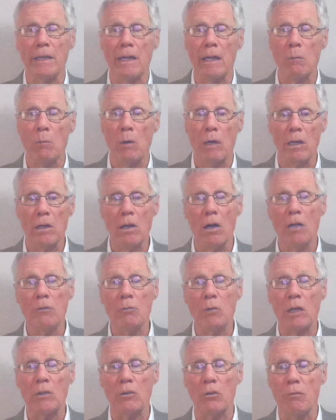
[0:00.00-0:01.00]
and when a
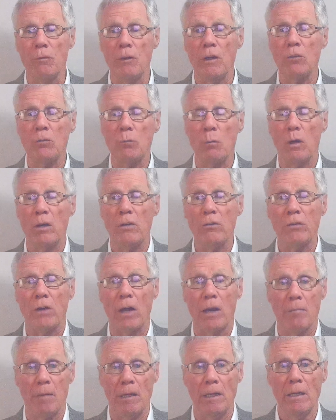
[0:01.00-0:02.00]
contractor finished one
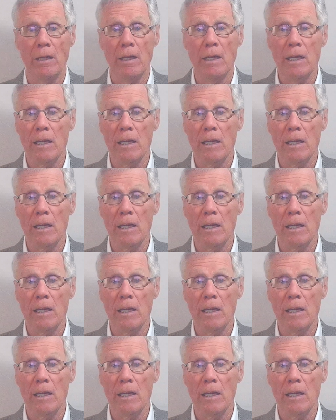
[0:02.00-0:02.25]
assignment,